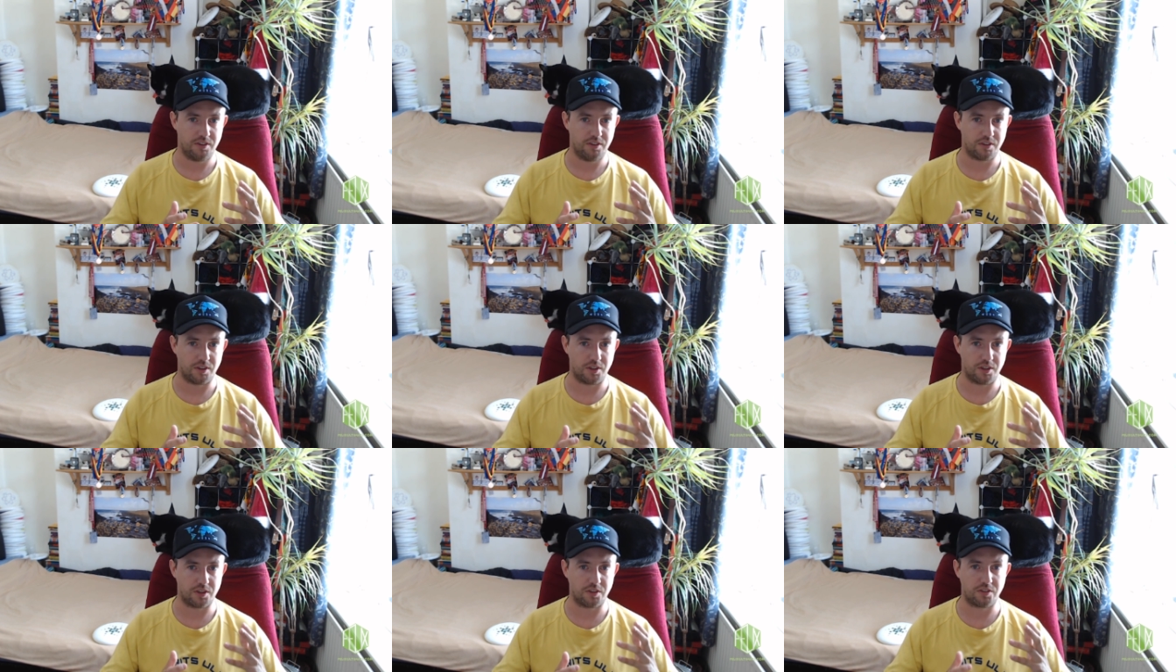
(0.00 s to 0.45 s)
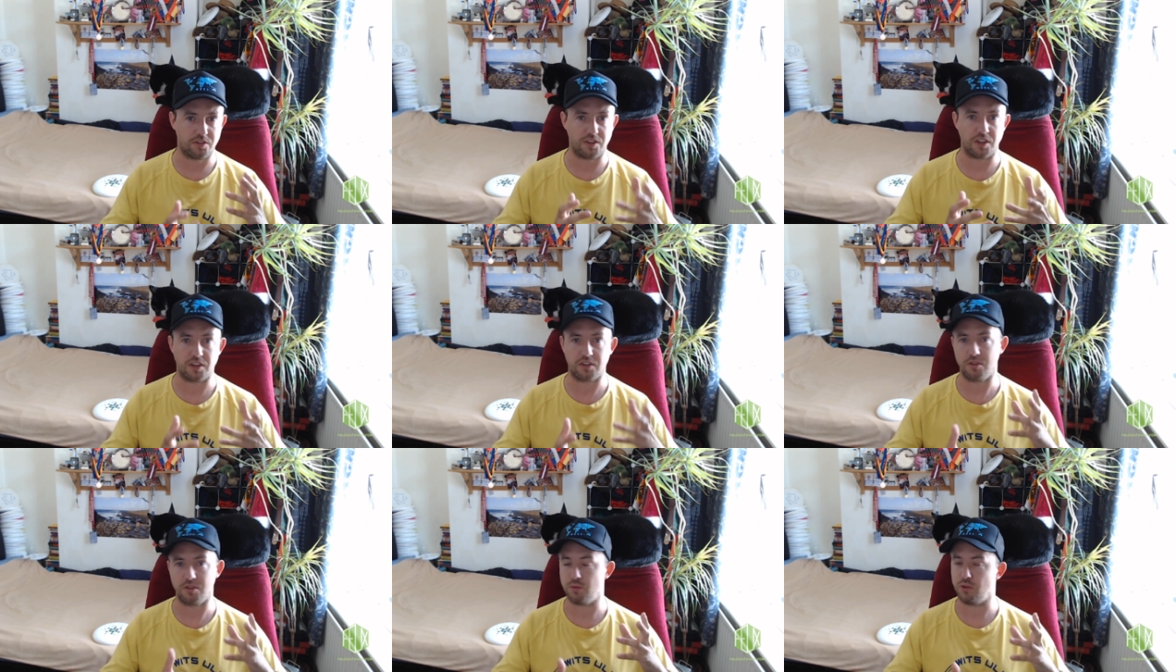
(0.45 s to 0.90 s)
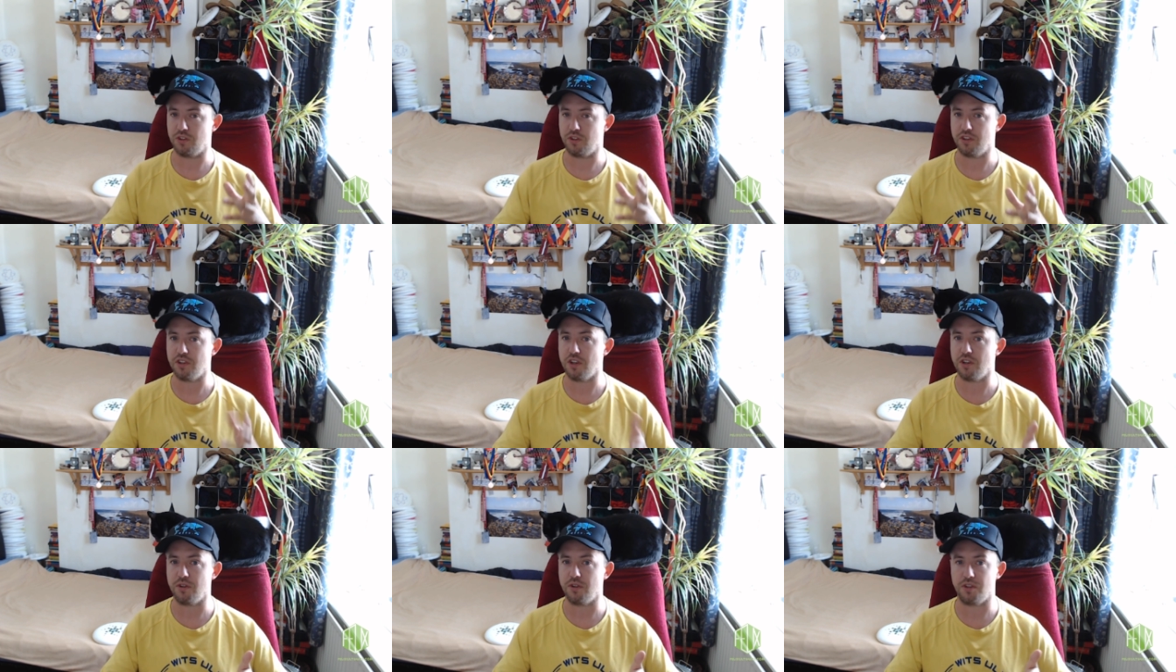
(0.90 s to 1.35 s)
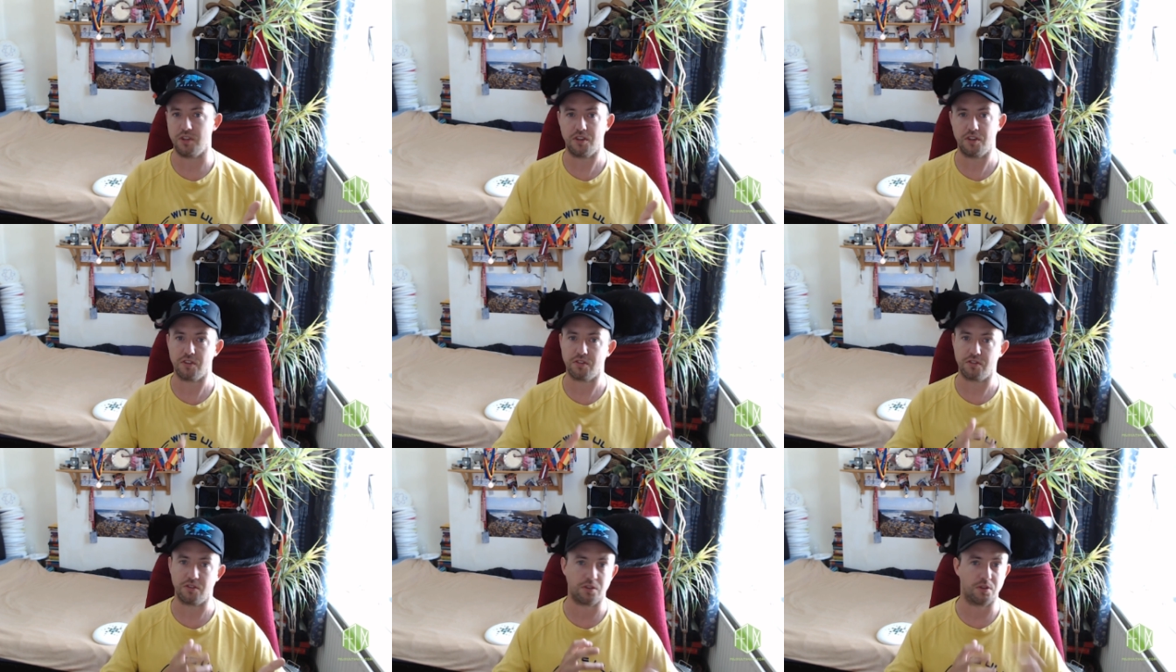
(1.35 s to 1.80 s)
So you just stick to what you know and you
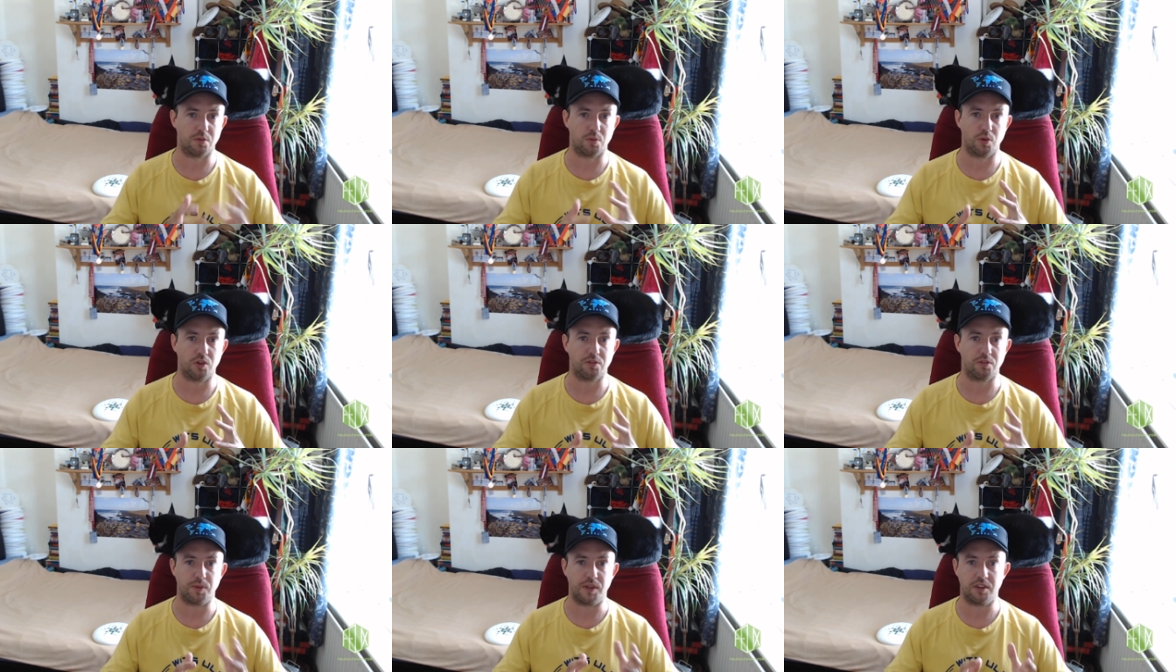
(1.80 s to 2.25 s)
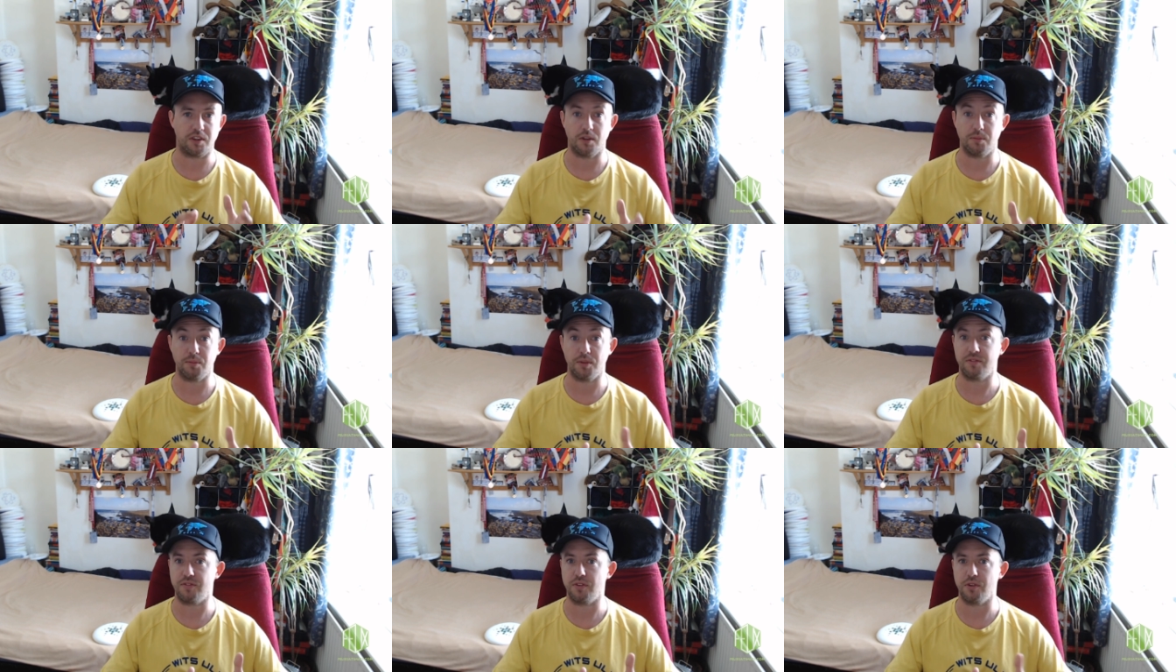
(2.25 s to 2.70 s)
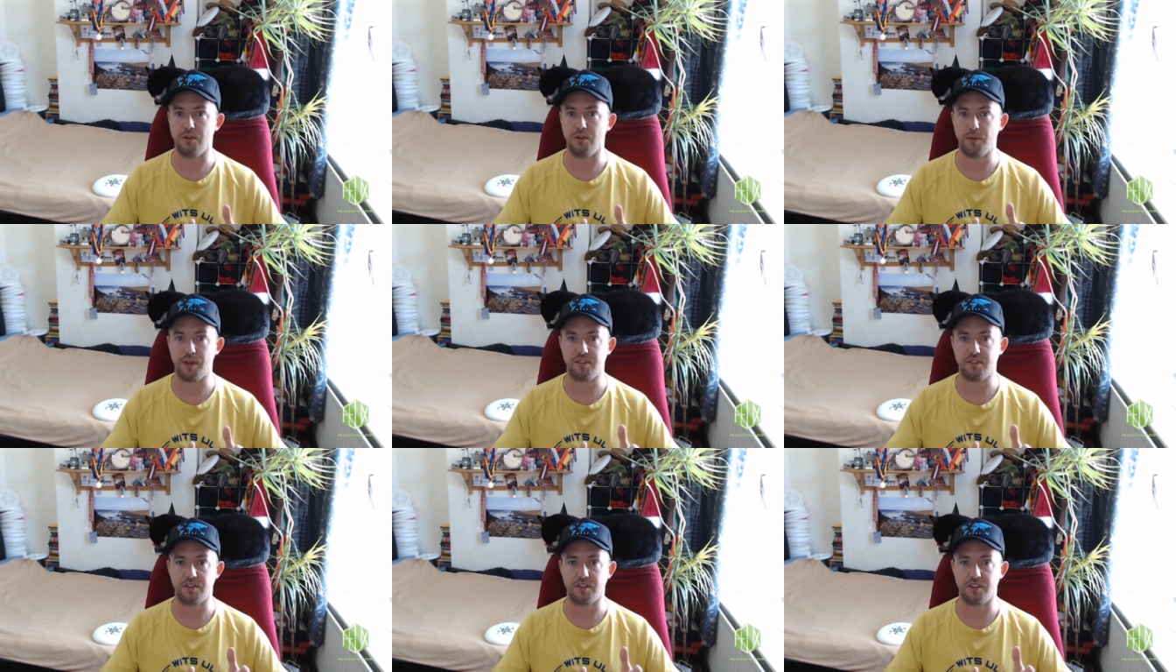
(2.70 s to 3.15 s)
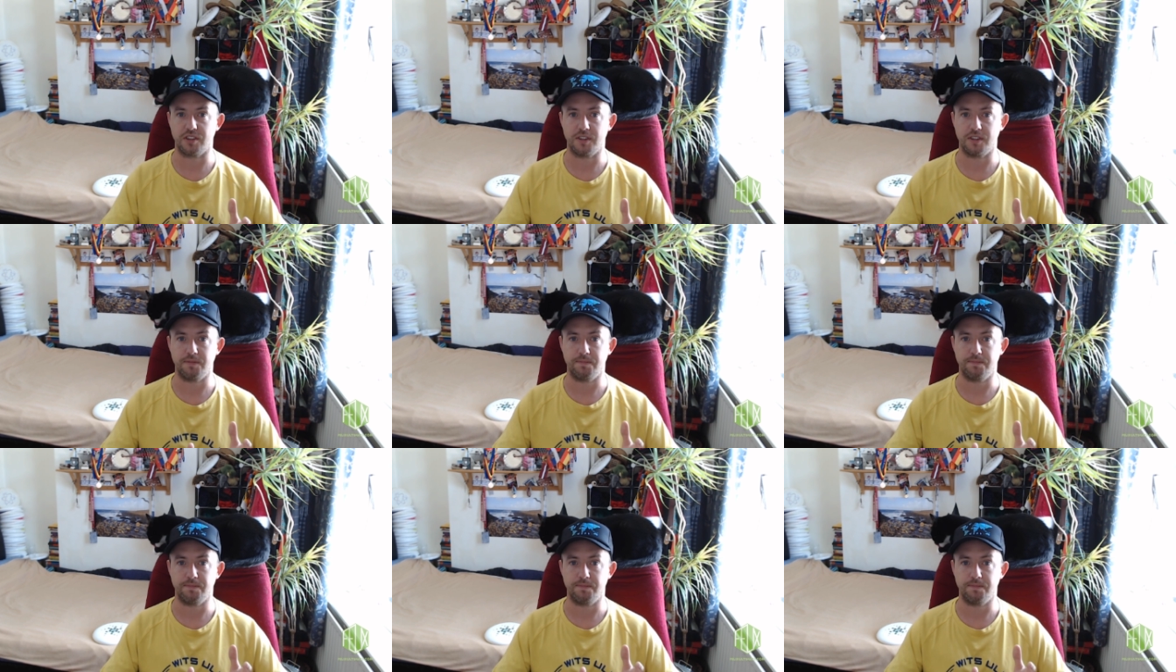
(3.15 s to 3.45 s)
just do what's been done before, basically.